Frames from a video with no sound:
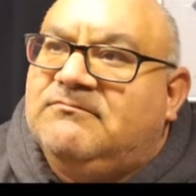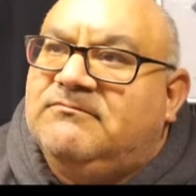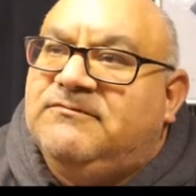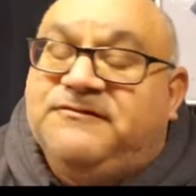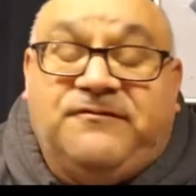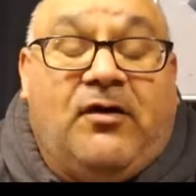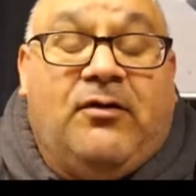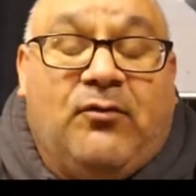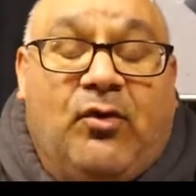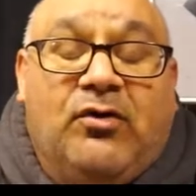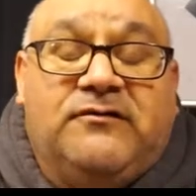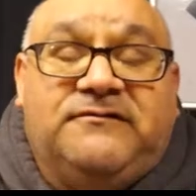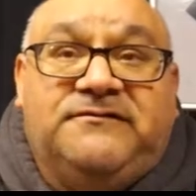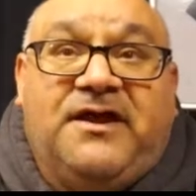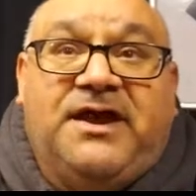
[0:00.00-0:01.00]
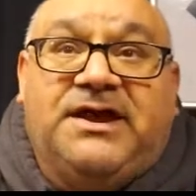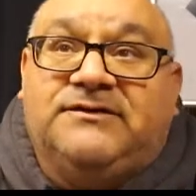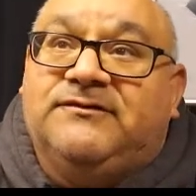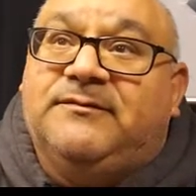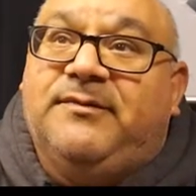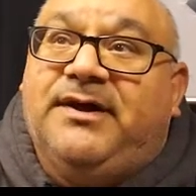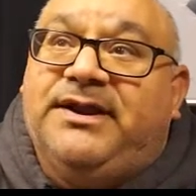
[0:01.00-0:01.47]
Star Wars Day,
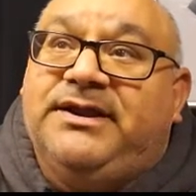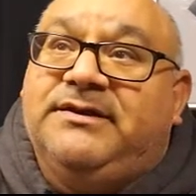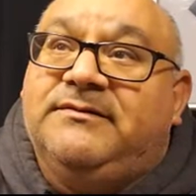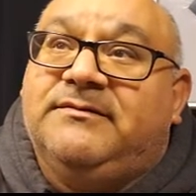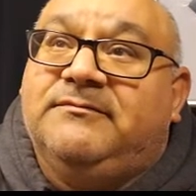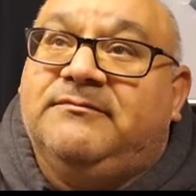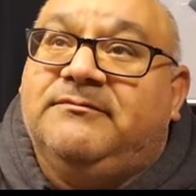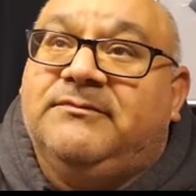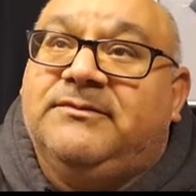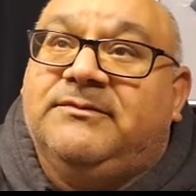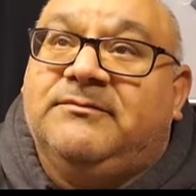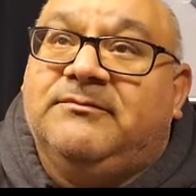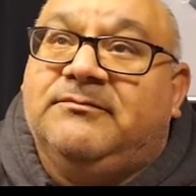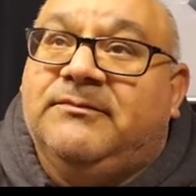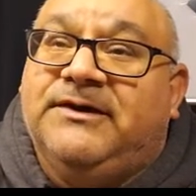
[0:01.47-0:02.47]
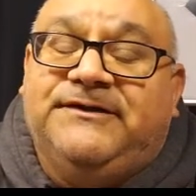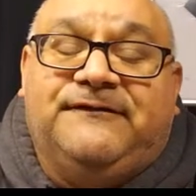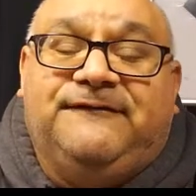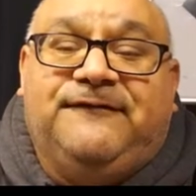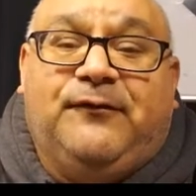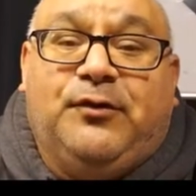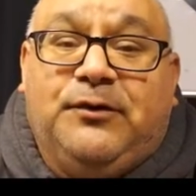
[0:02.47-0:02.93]
everybody. May the
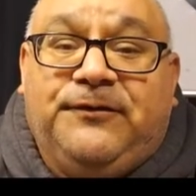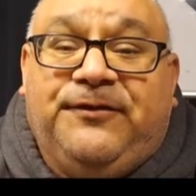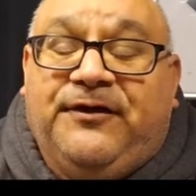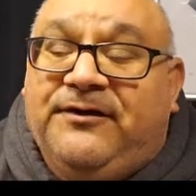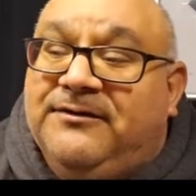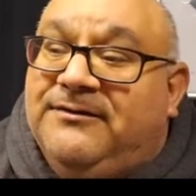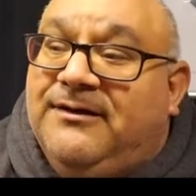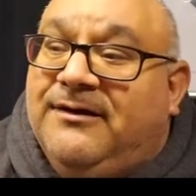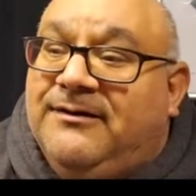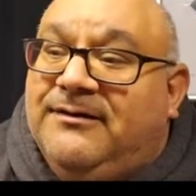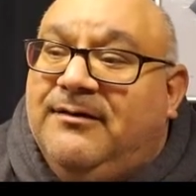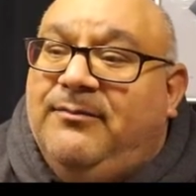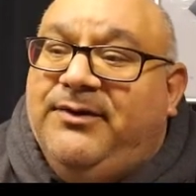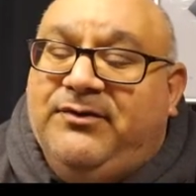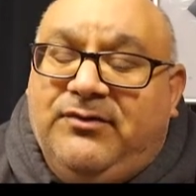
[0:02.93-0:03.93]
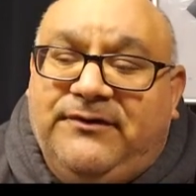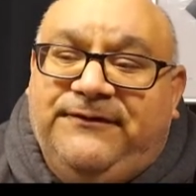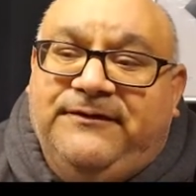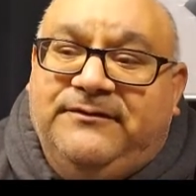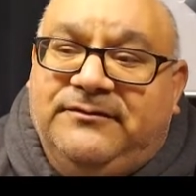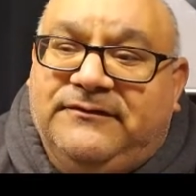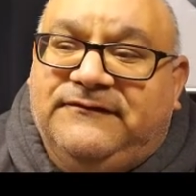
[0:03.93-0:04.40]
4th be with
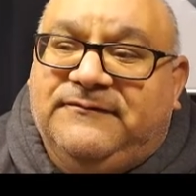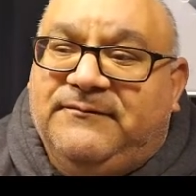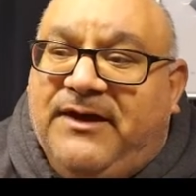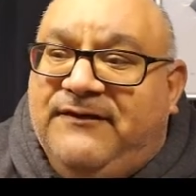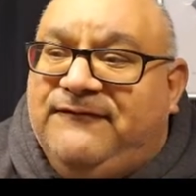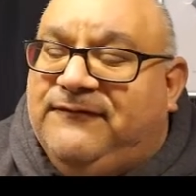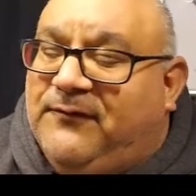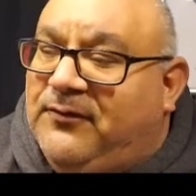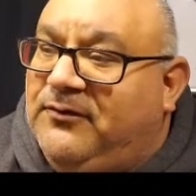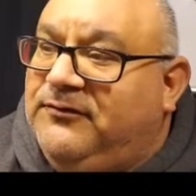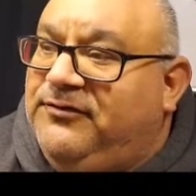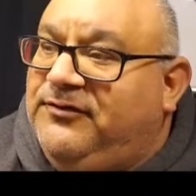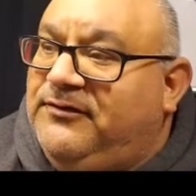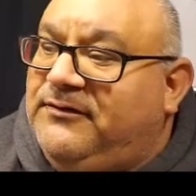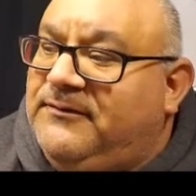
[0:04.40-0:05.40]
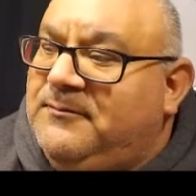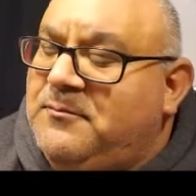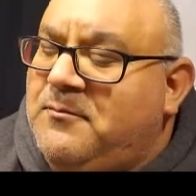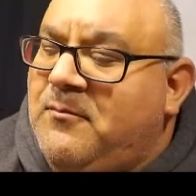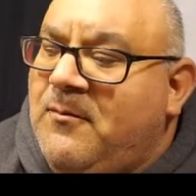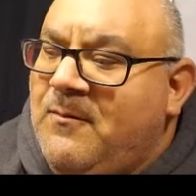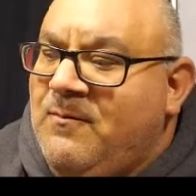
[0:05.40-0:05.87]
you. It's May 4th,
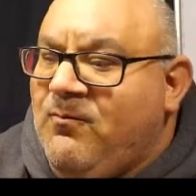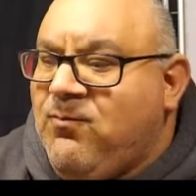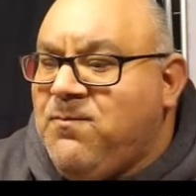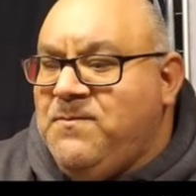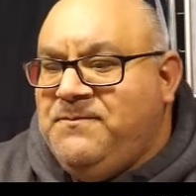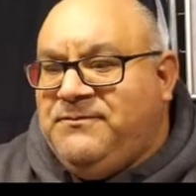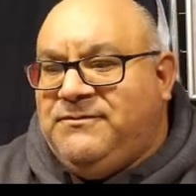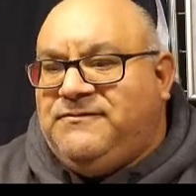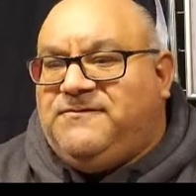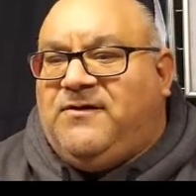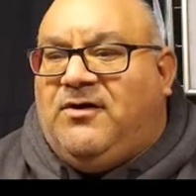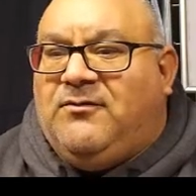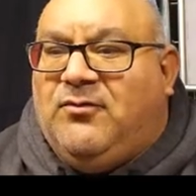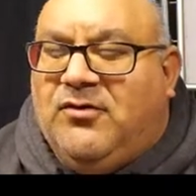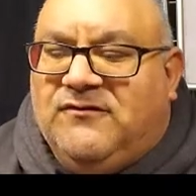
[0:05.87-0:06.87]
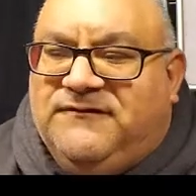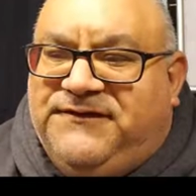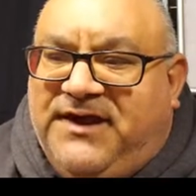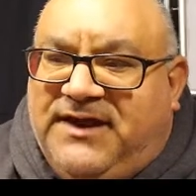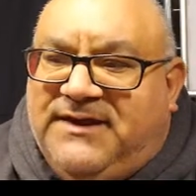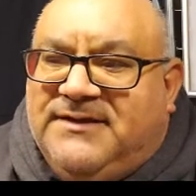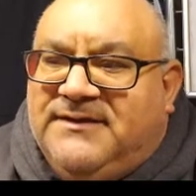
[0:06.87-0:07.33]
Star Wars
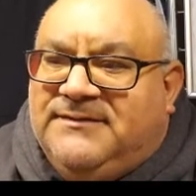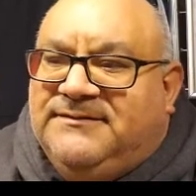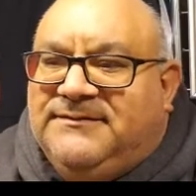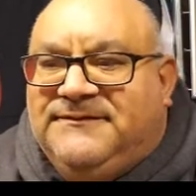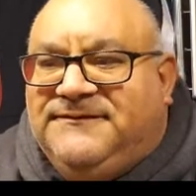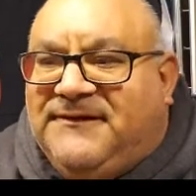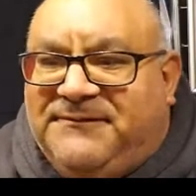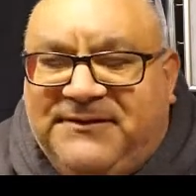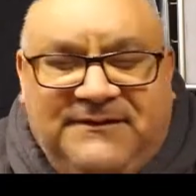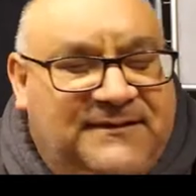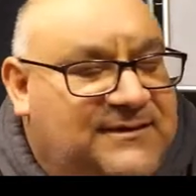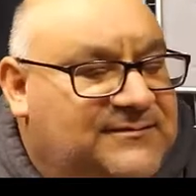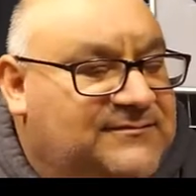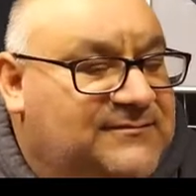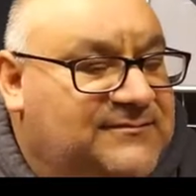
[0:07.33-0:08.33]
Day, something that